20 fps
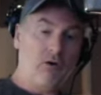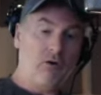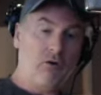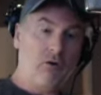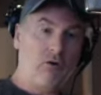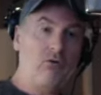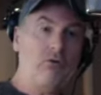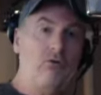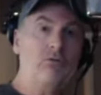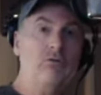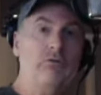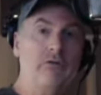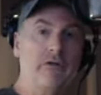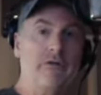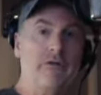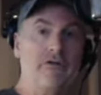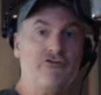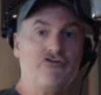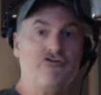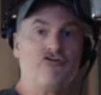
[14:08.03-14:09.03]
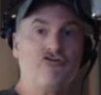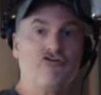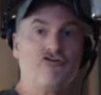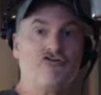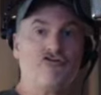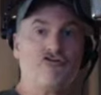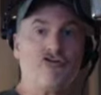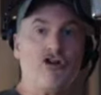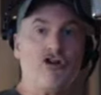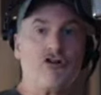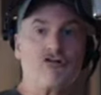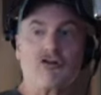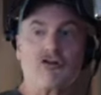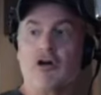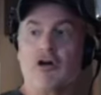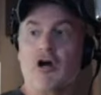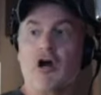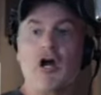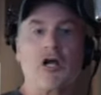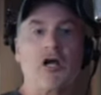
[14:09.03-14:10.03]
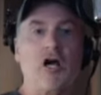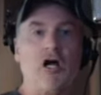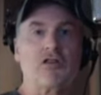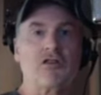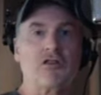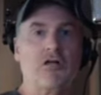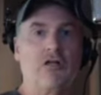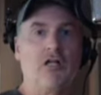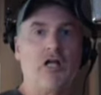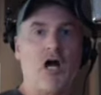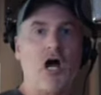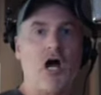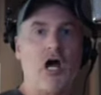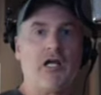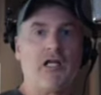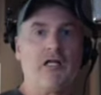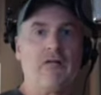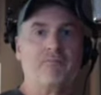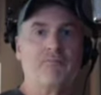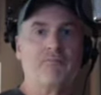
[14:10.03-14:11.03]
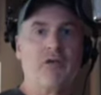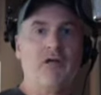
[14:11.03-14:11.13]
holy shit, I got the line.